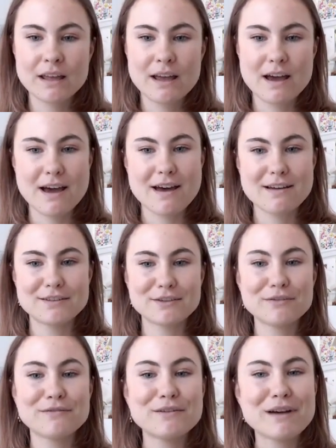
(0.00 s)
have. So
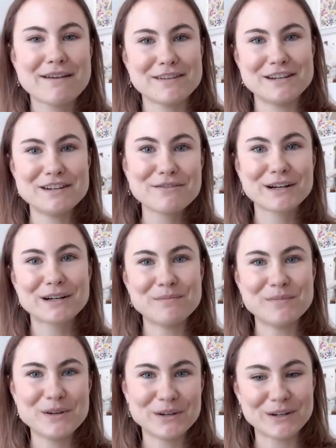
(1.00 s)
if you have a newer
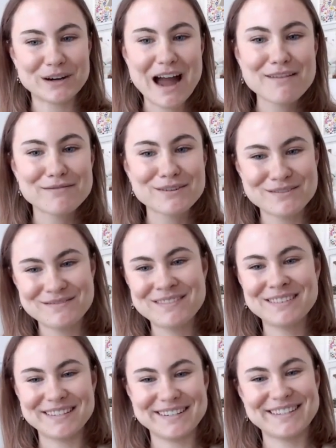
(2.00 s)
computer or iPhone,
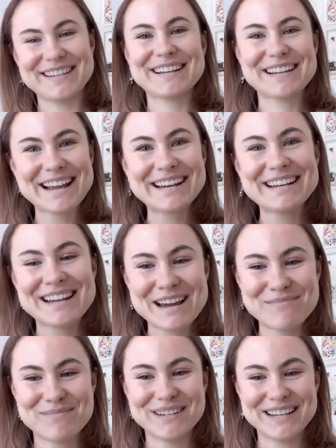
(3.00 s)
there's like a
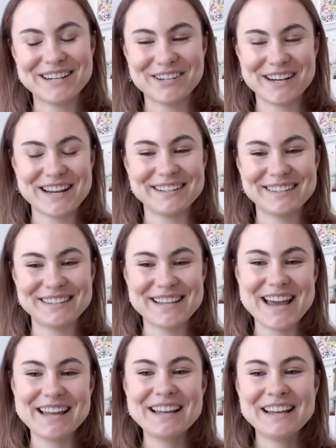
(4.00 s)
99% chance
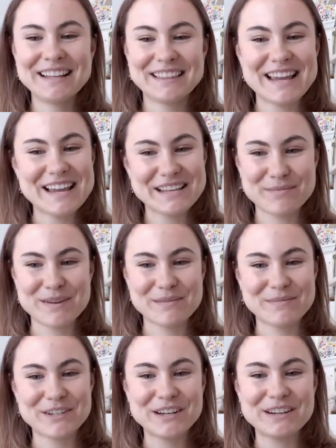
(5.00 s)
that the ASML
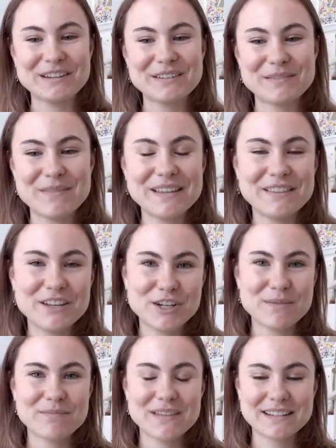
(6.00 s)
machines made the
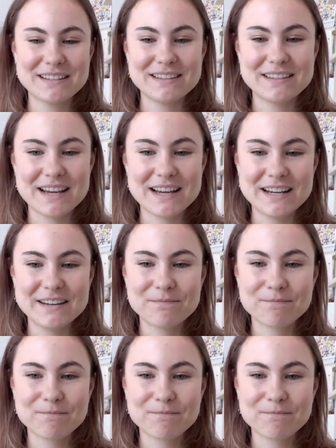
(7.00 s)
chip that's inside it.